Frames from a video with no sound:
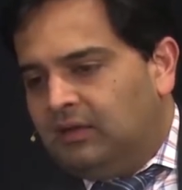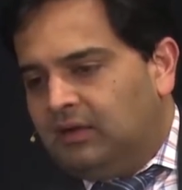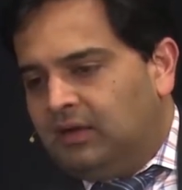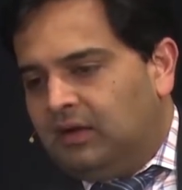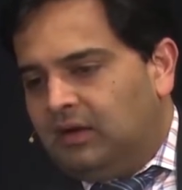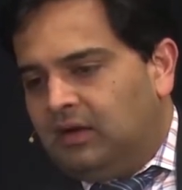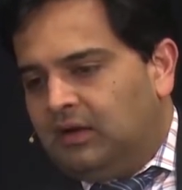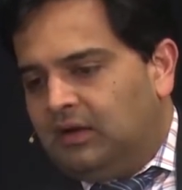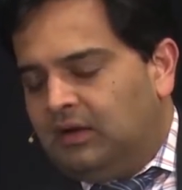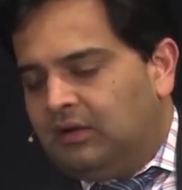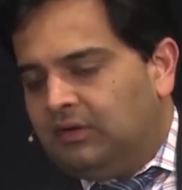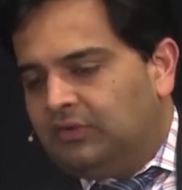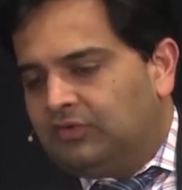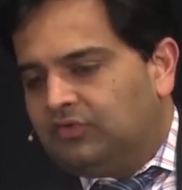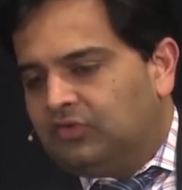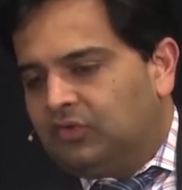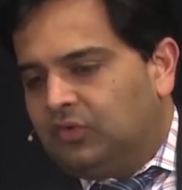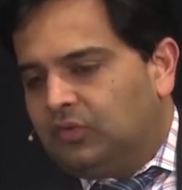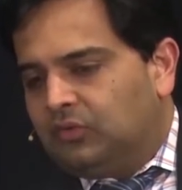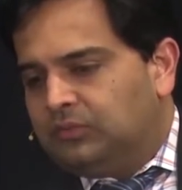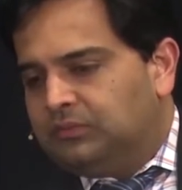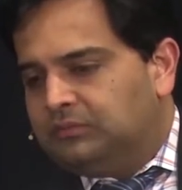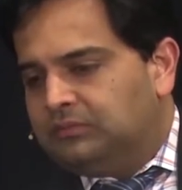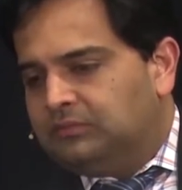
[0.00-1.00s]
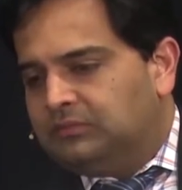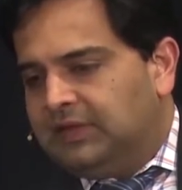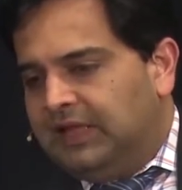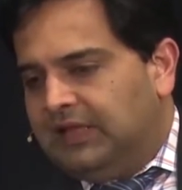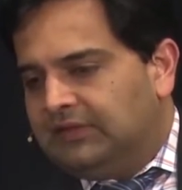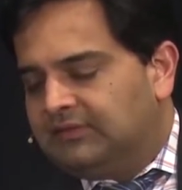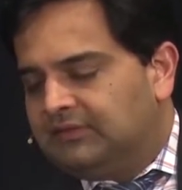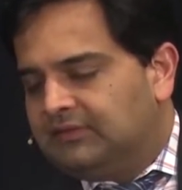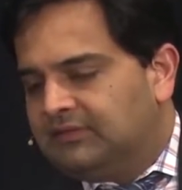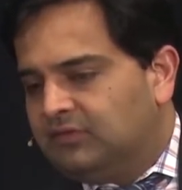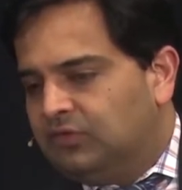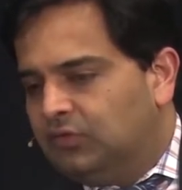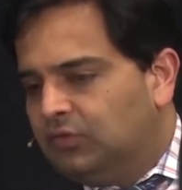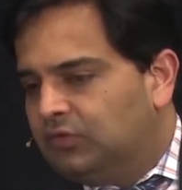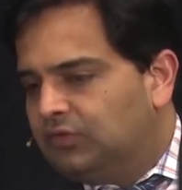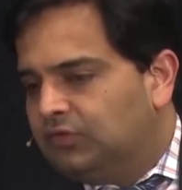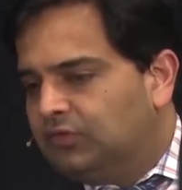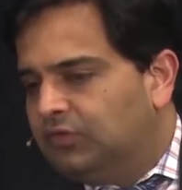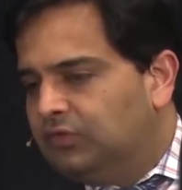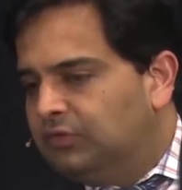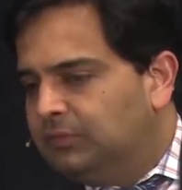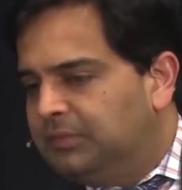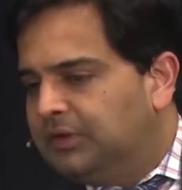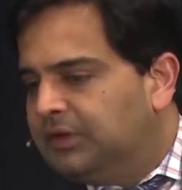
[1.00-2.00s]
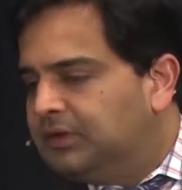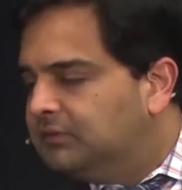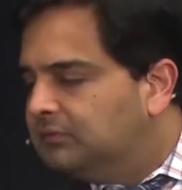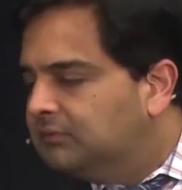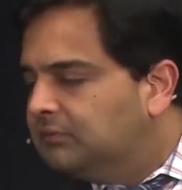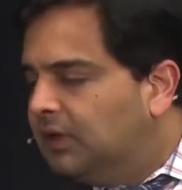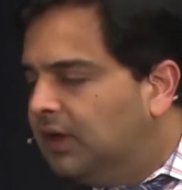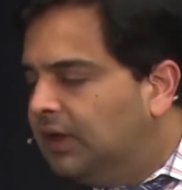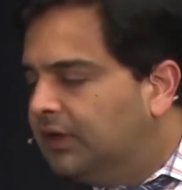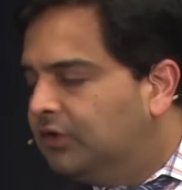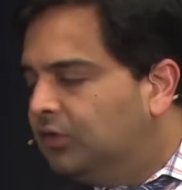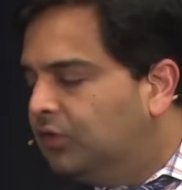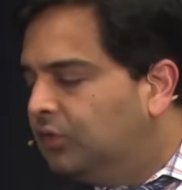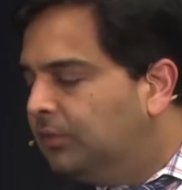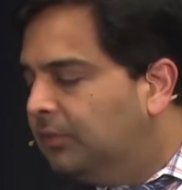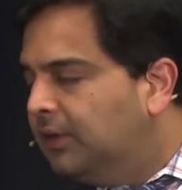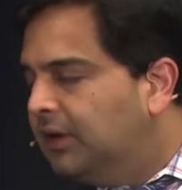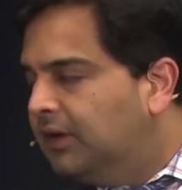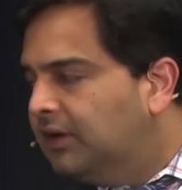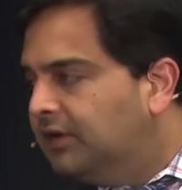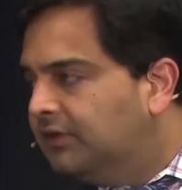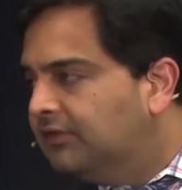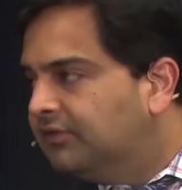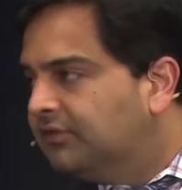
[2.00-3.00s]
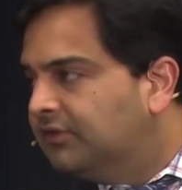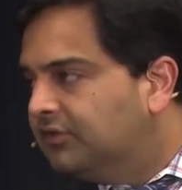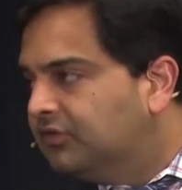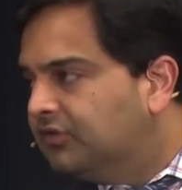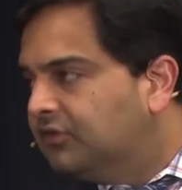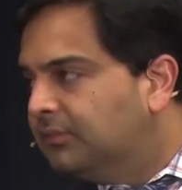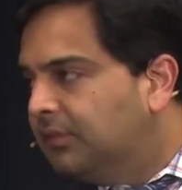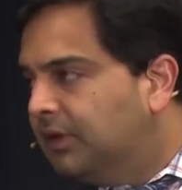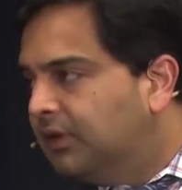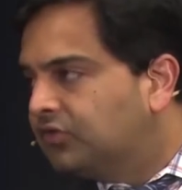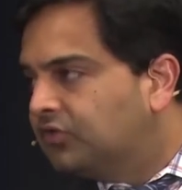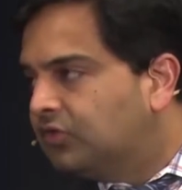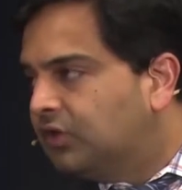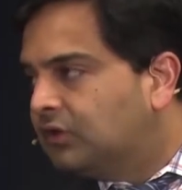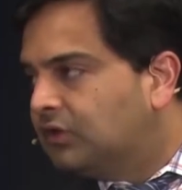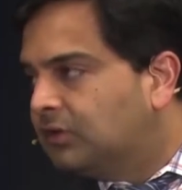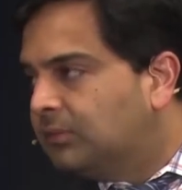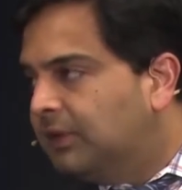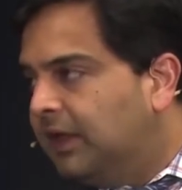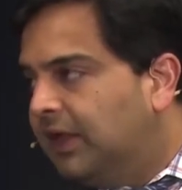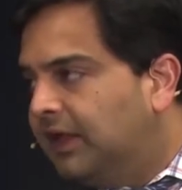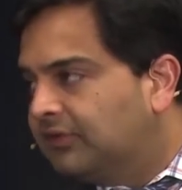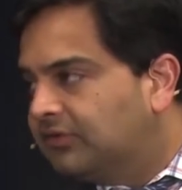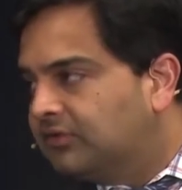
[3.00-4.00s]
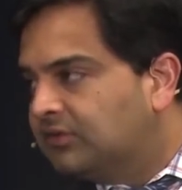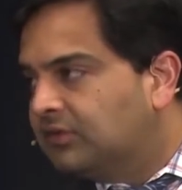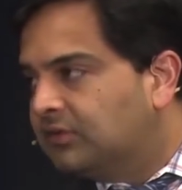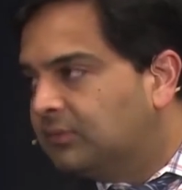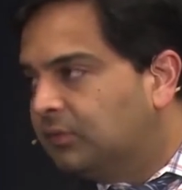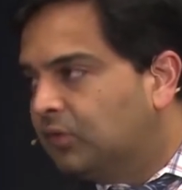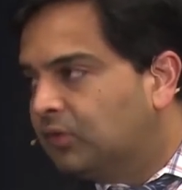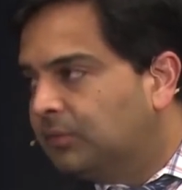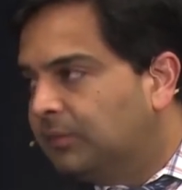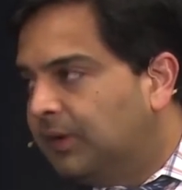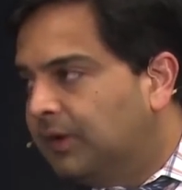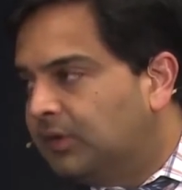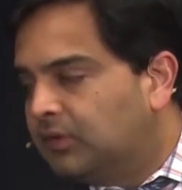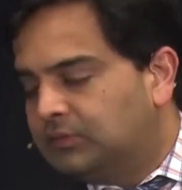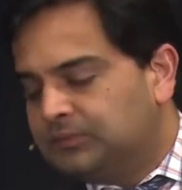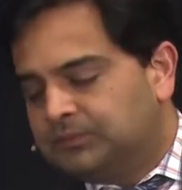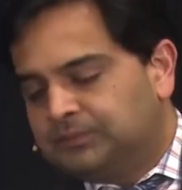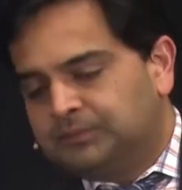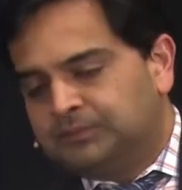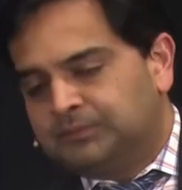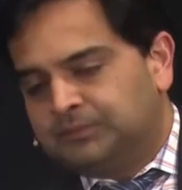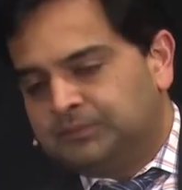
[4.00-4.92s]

Uh, so that's useful, but I don't make a decision based on the blast in the bone marrow.